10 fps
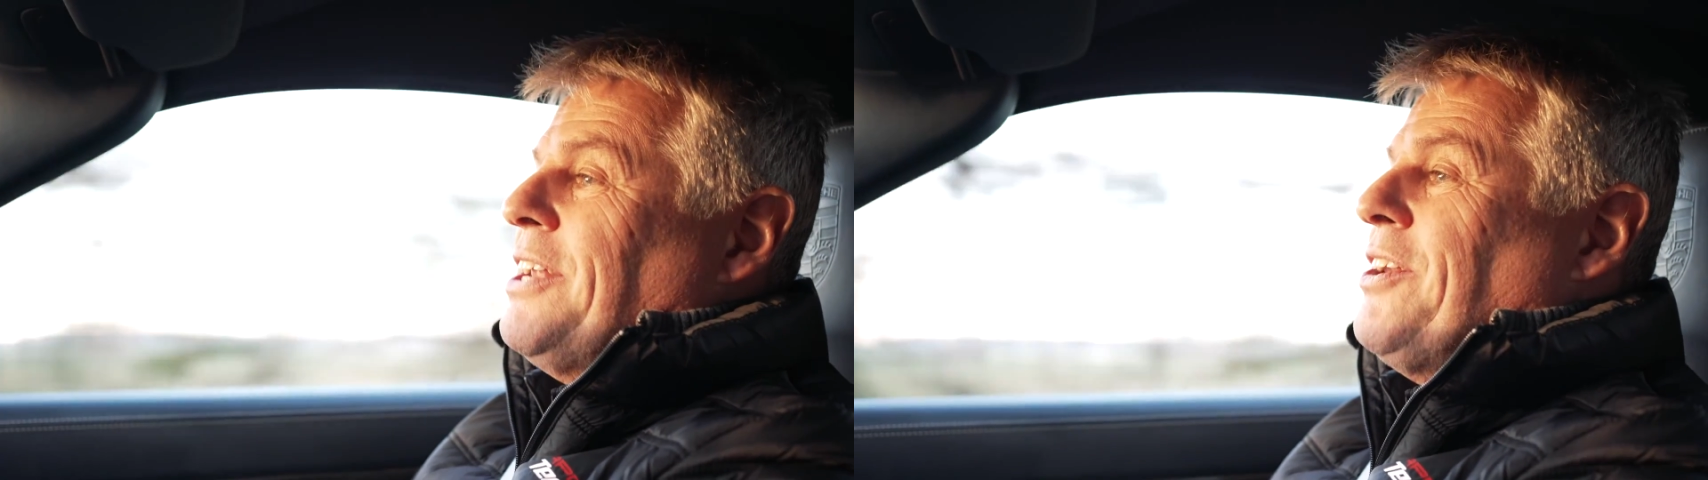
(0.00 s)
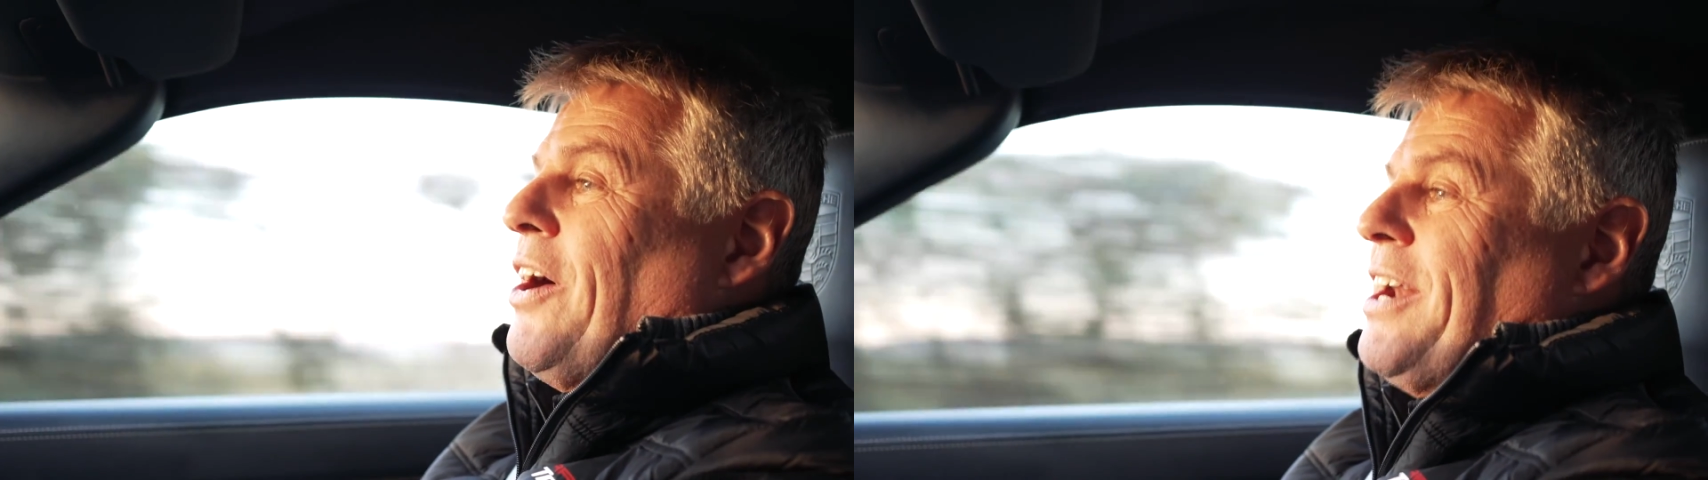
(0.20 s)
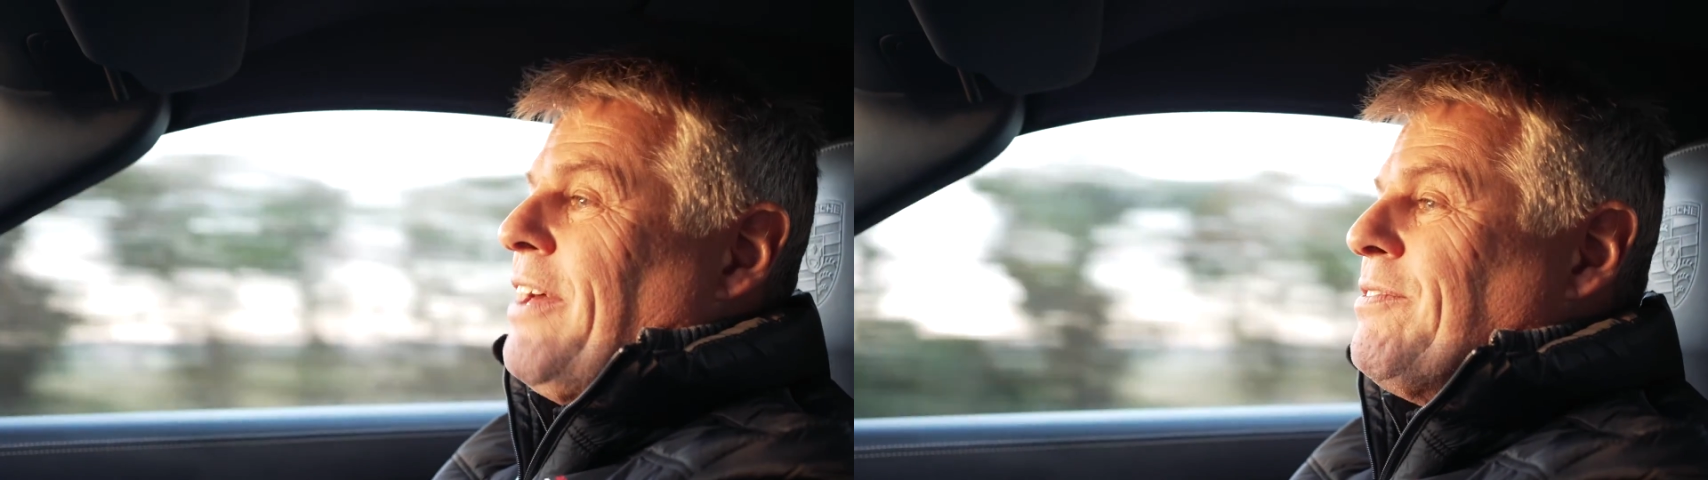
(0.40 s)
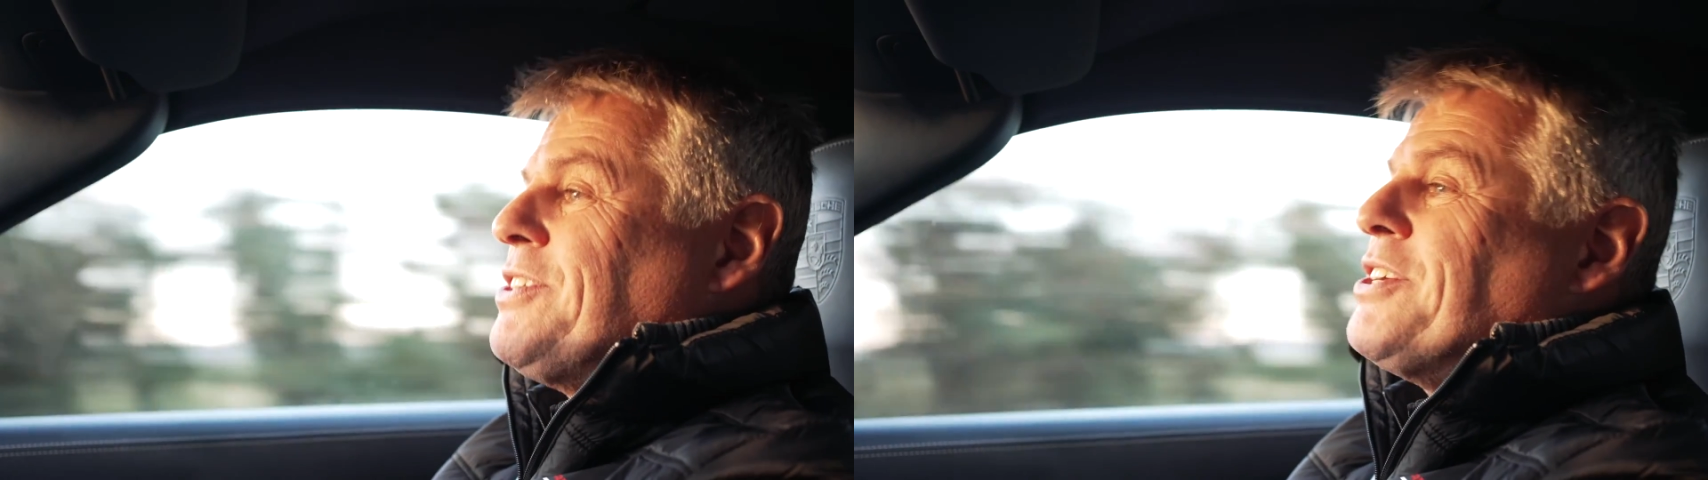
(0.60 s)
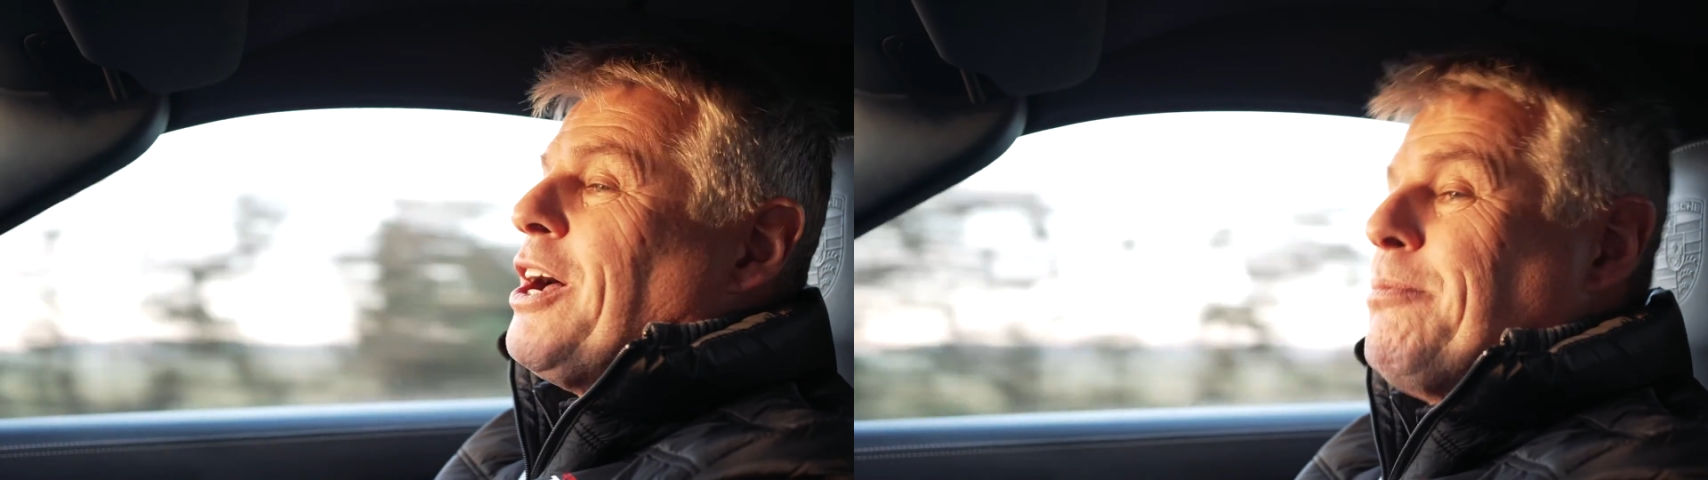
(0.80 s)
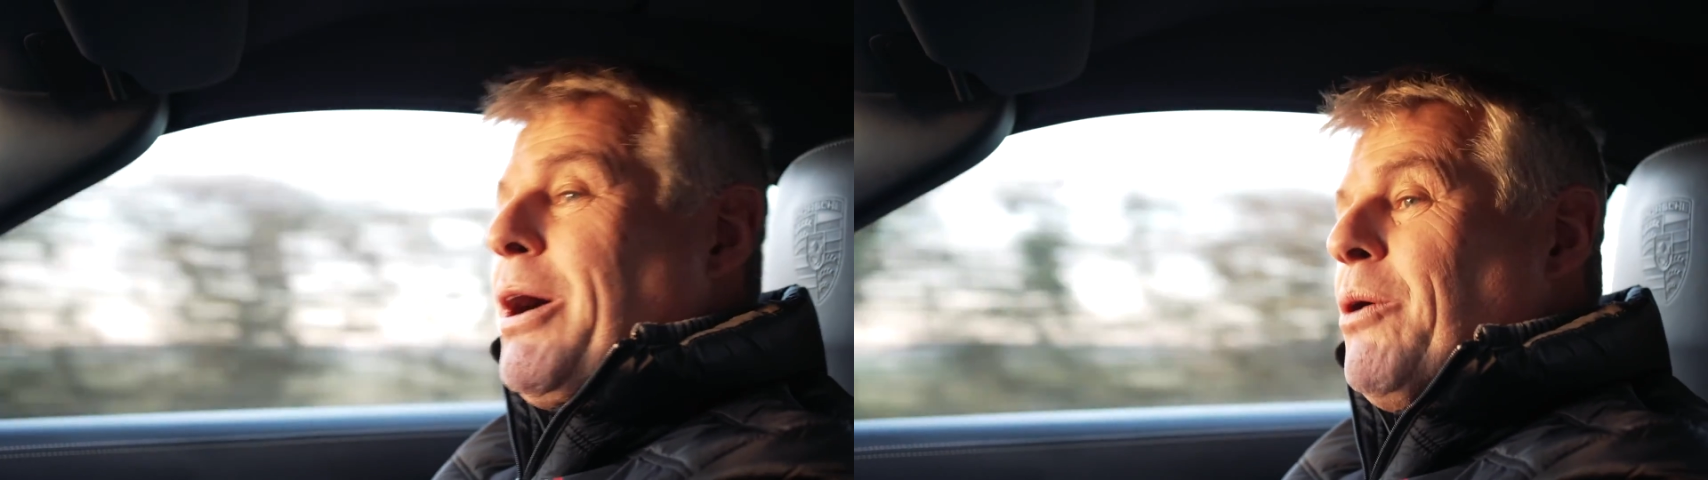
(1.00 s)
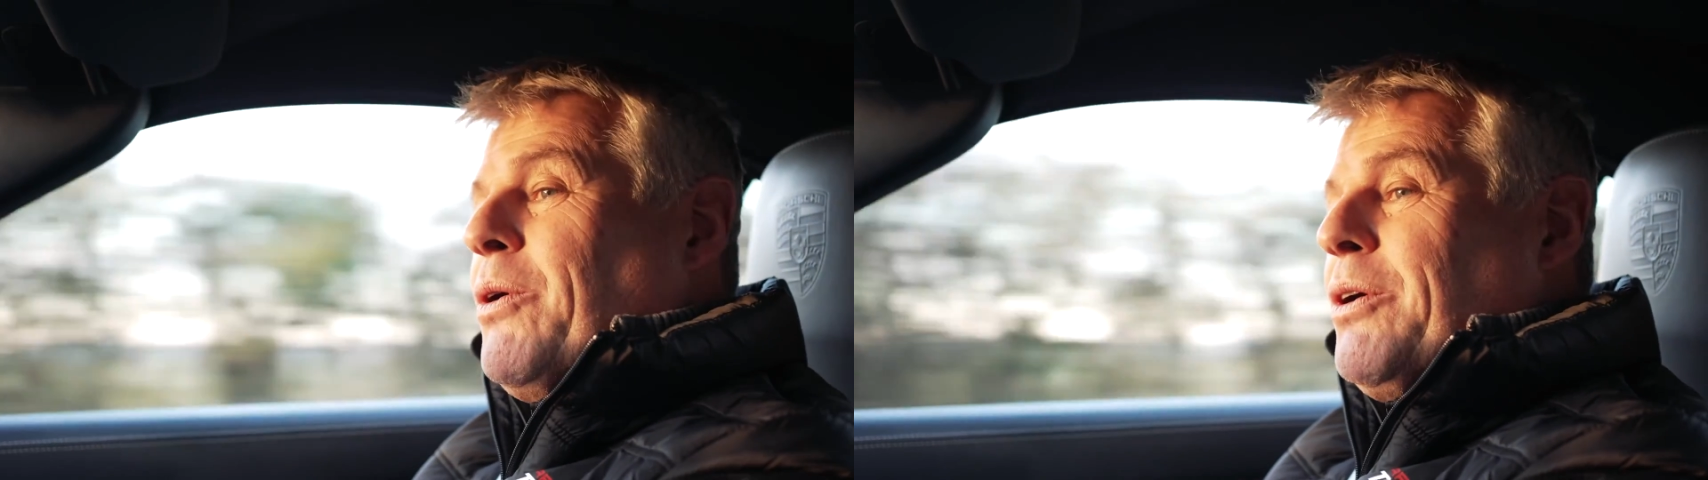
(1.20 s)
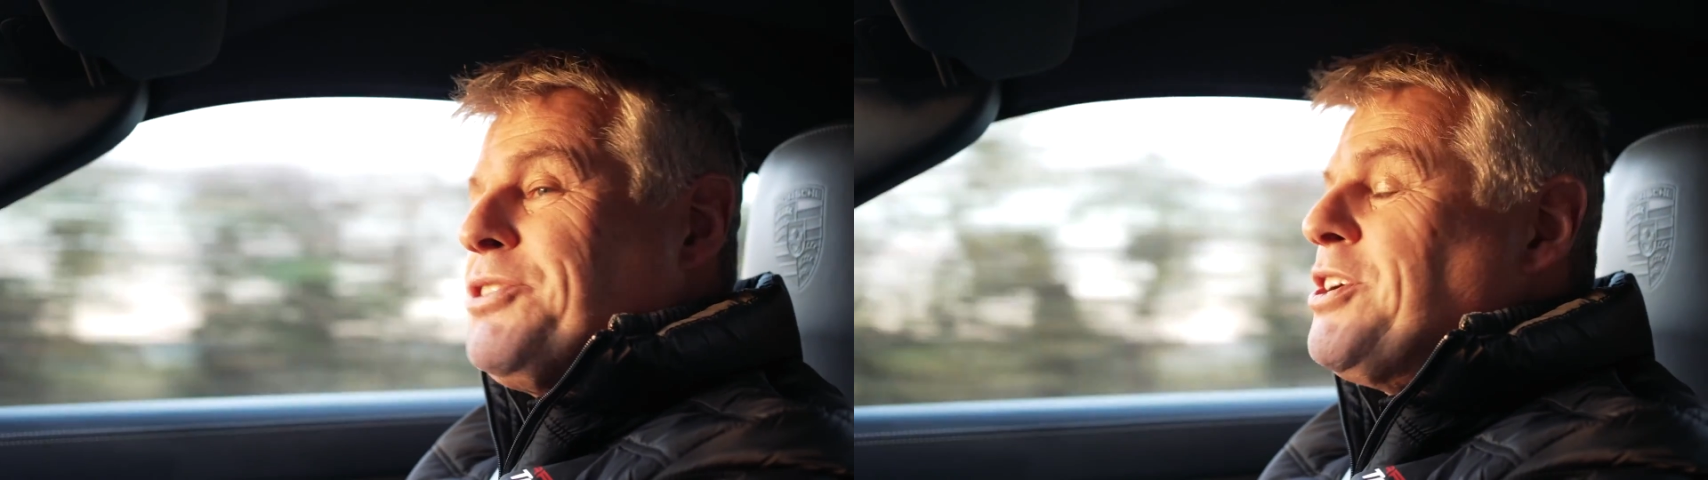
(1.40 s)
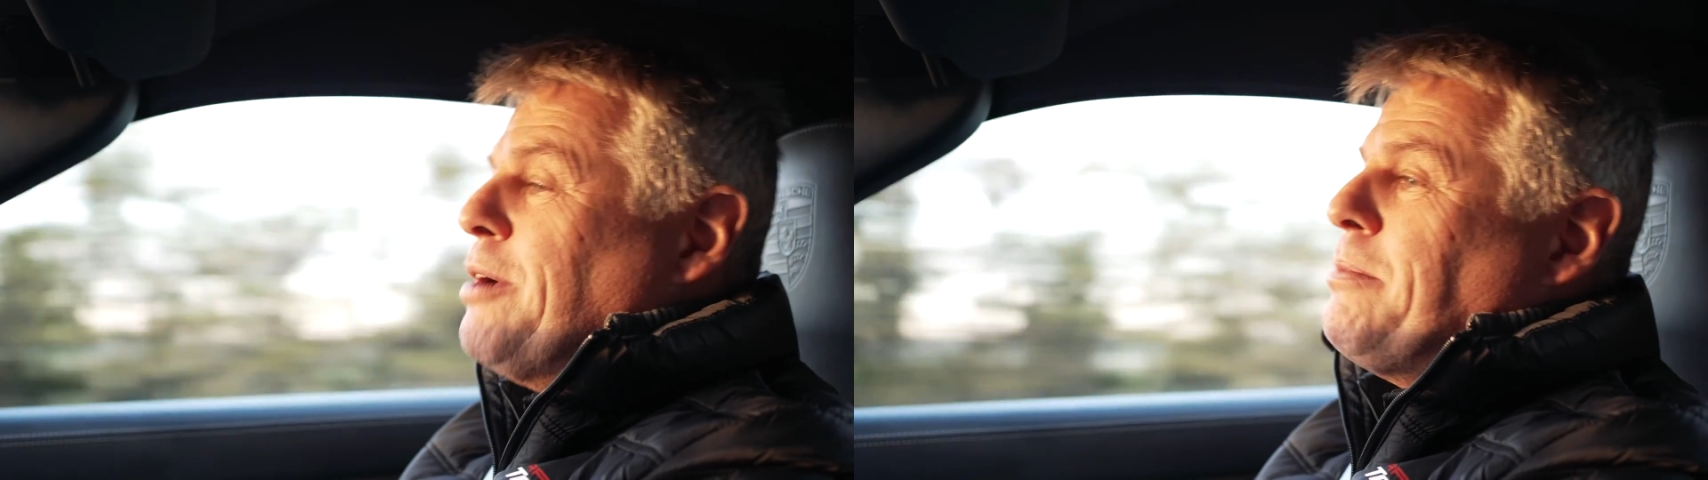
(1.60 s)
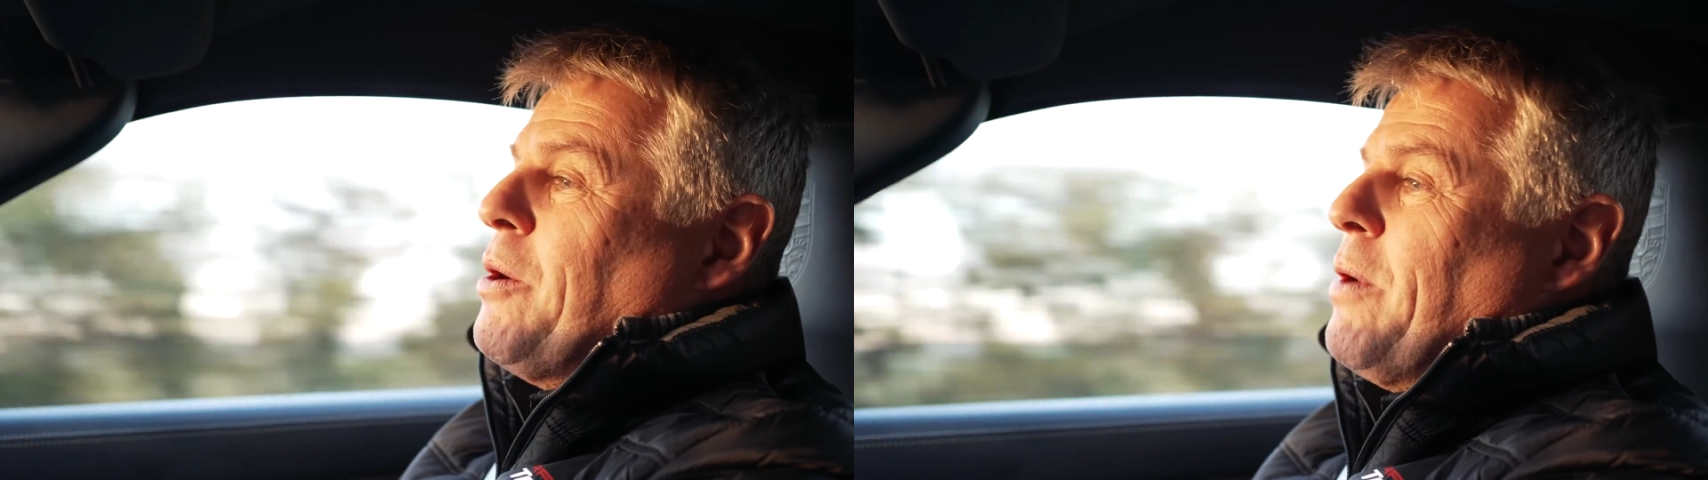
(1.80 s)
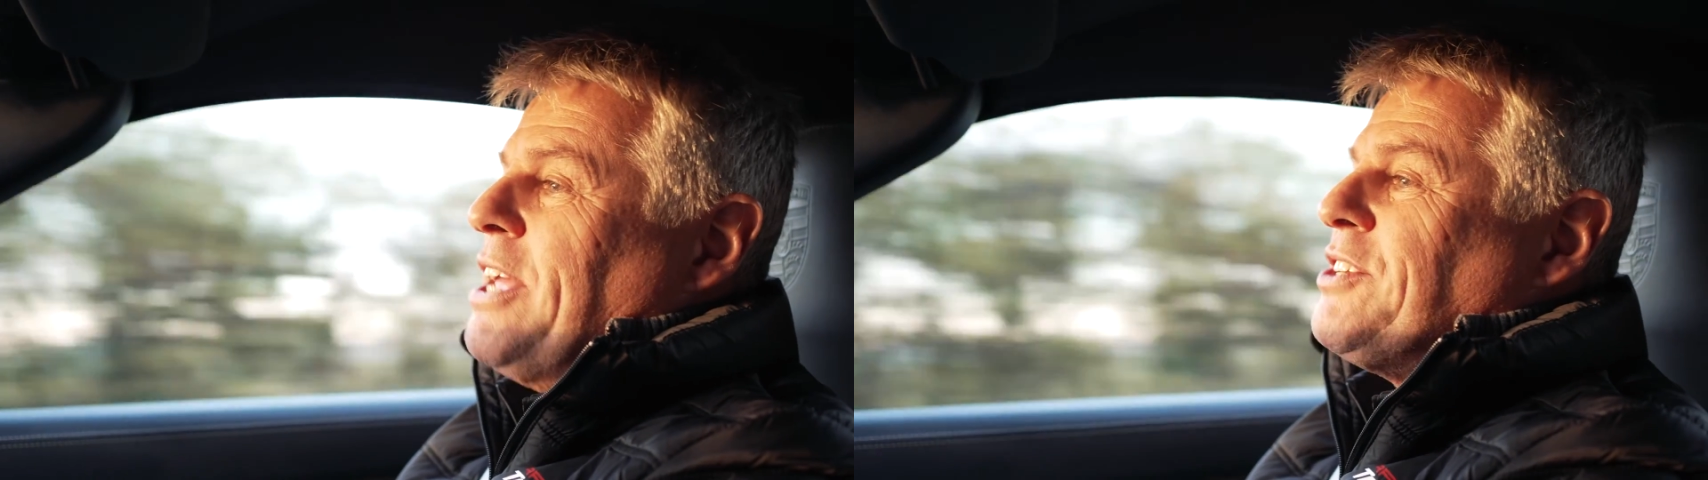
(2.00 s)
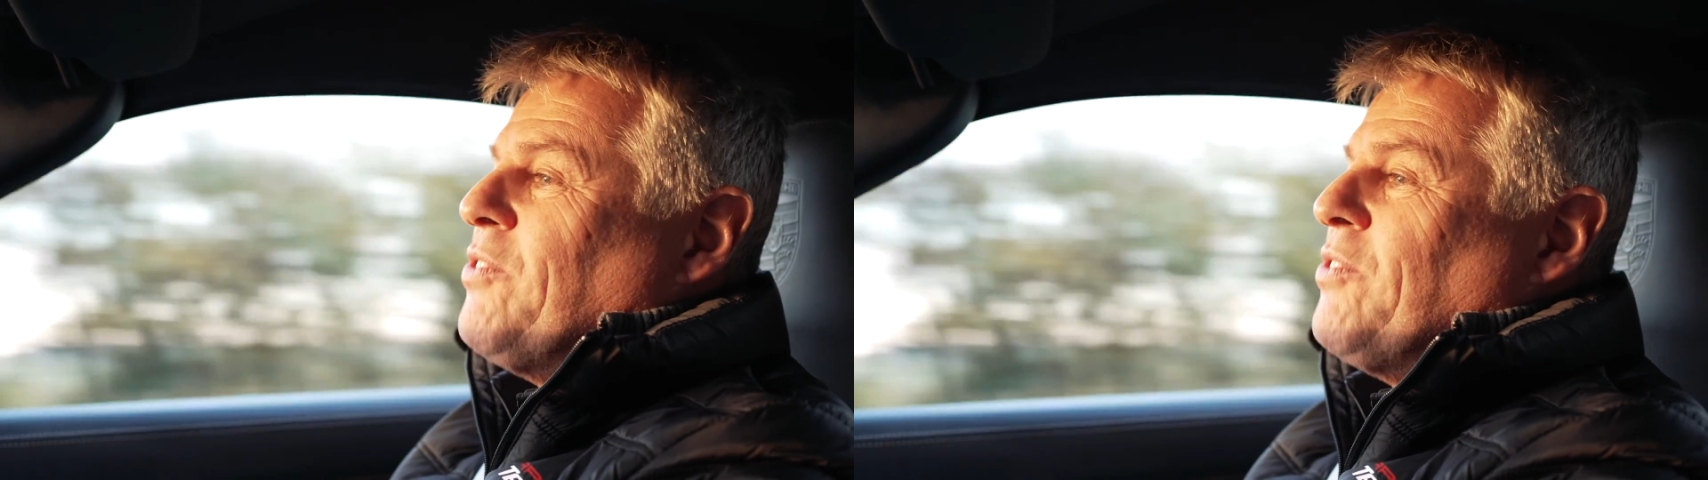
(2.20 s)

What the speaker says: 911 Turbo or a Turbo S